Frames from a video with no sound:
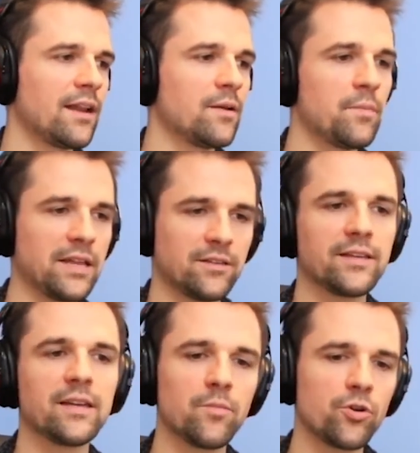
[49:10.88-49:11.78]
mentally
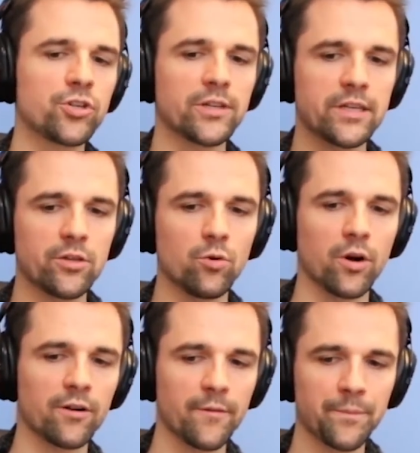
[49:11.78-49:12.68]
and emotionally,
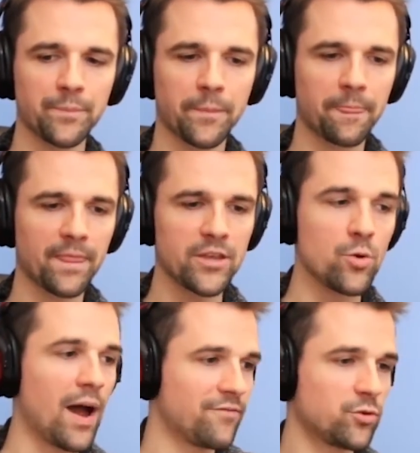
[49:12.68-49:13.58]
you
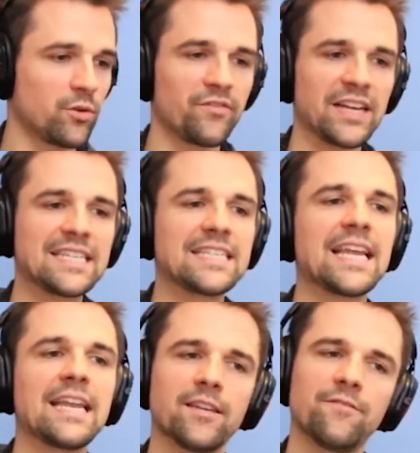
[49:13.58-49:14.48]
have sort of an
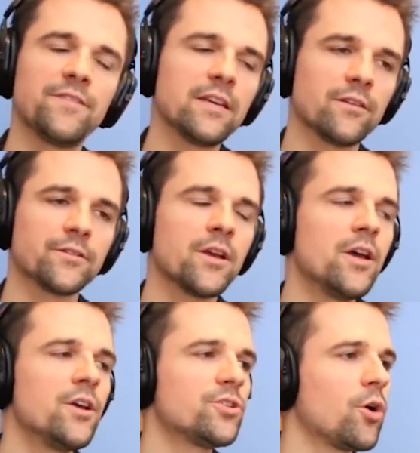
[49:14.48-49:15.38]
extended field.
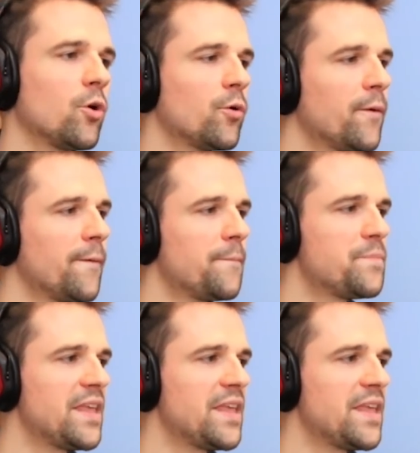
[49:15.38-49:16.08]
So if